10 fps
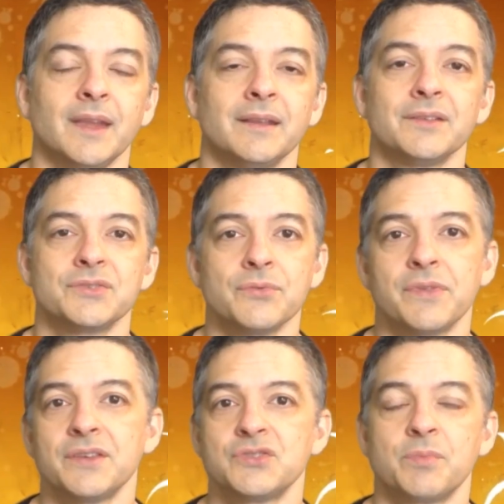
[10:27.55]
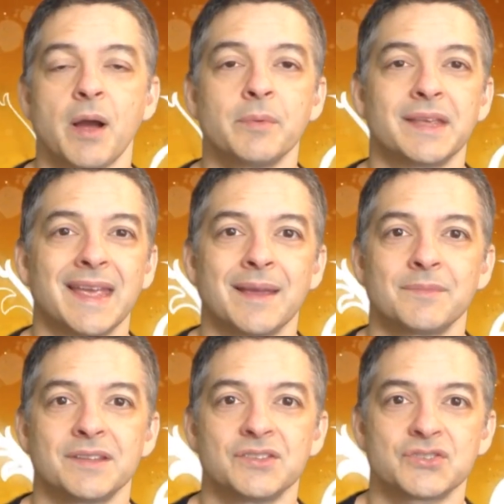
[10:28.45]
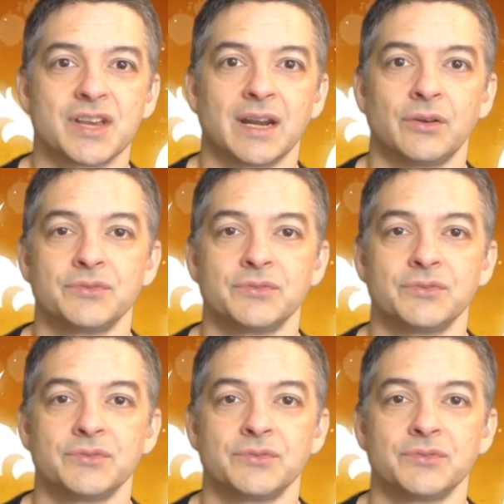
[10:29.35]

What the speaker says: Now, the truth is, you probably came to this channel